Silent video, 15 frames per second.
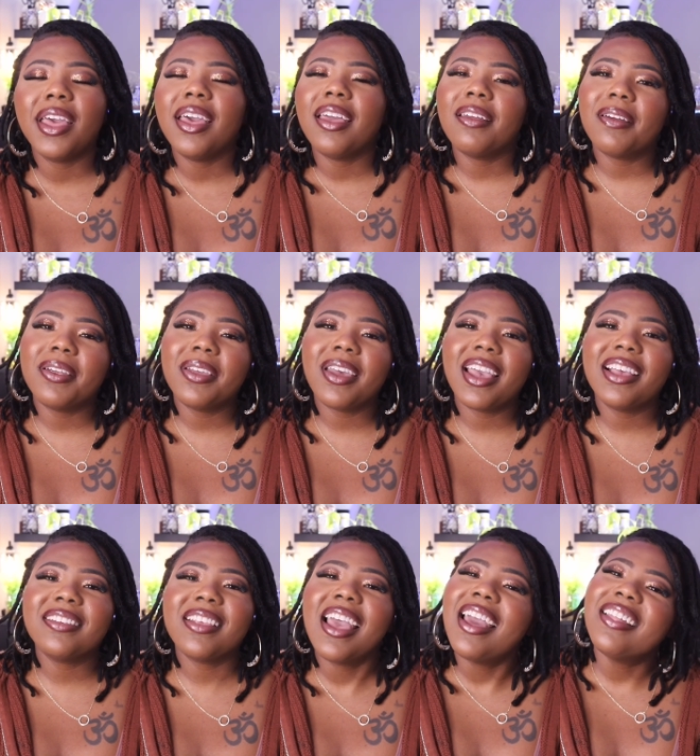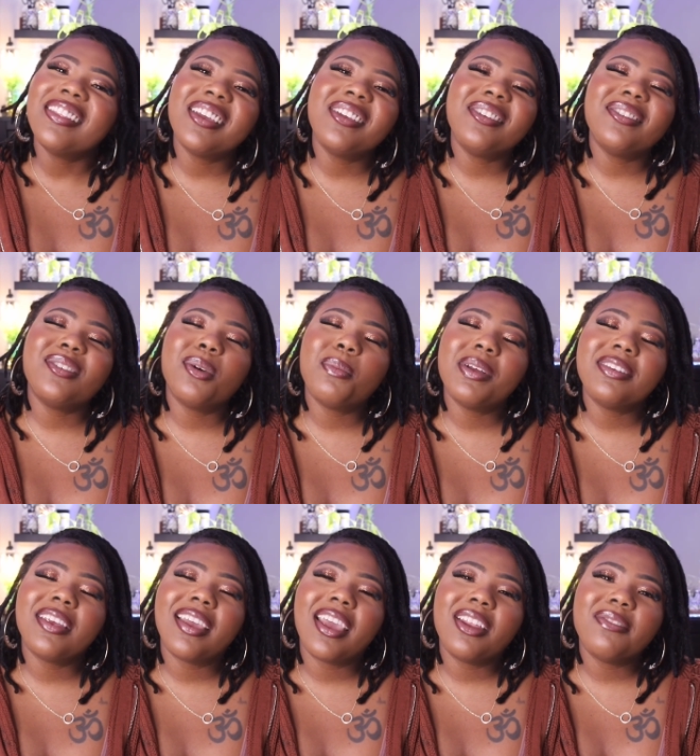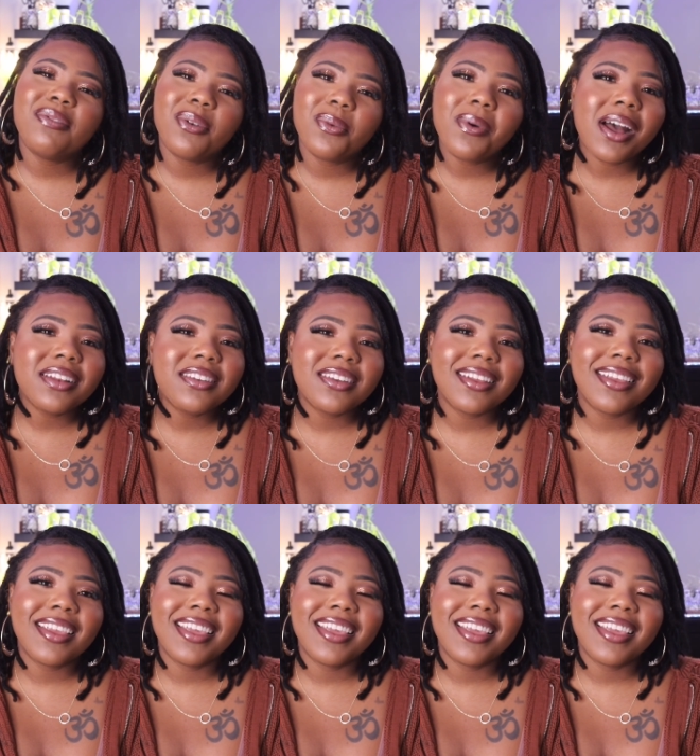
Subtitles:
Alright, you guys, thank you so much again for watching.